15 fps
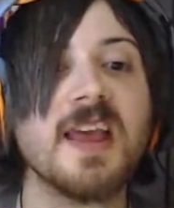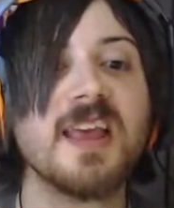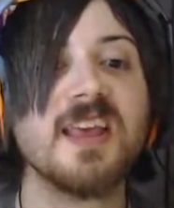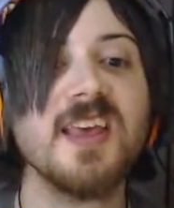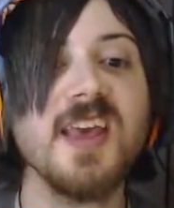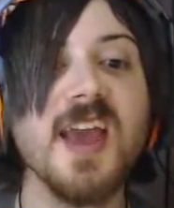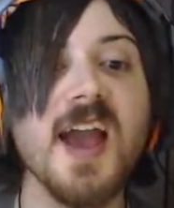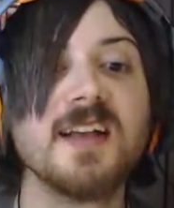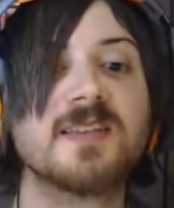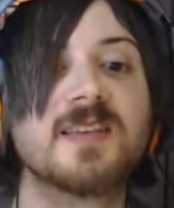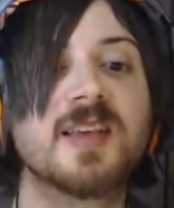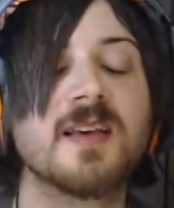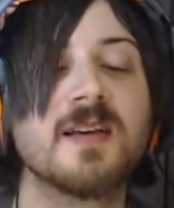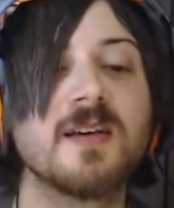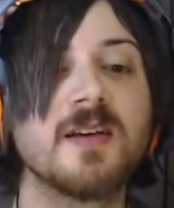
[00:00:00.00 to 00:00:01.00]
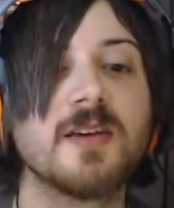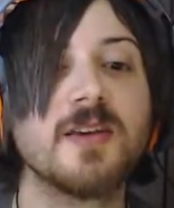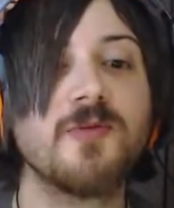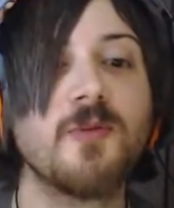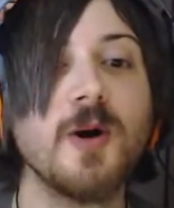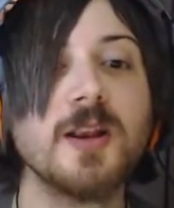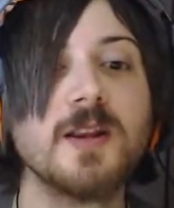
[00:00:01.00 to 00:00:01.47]
Yes!
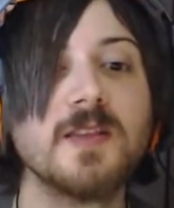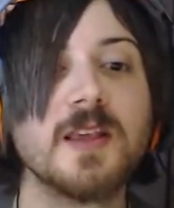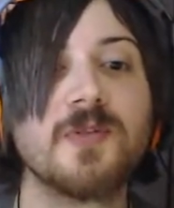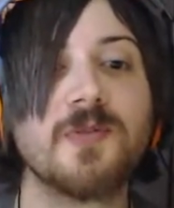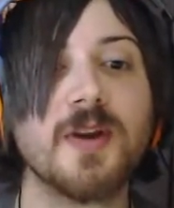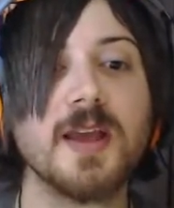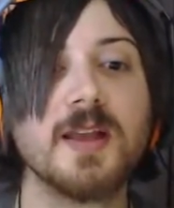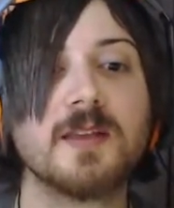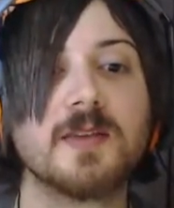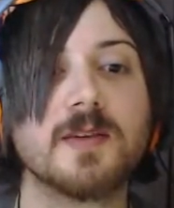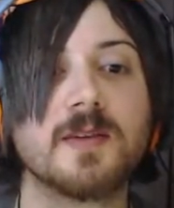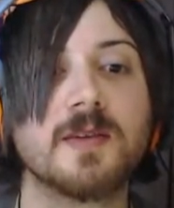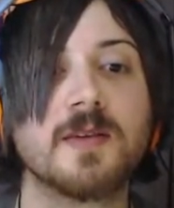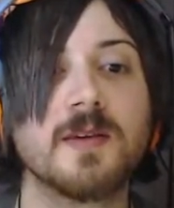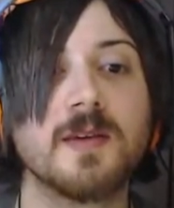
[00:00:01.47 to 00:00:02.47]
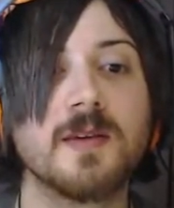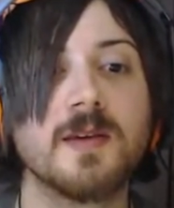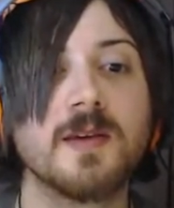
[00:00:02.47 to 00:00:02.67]
You've wanted this for ages.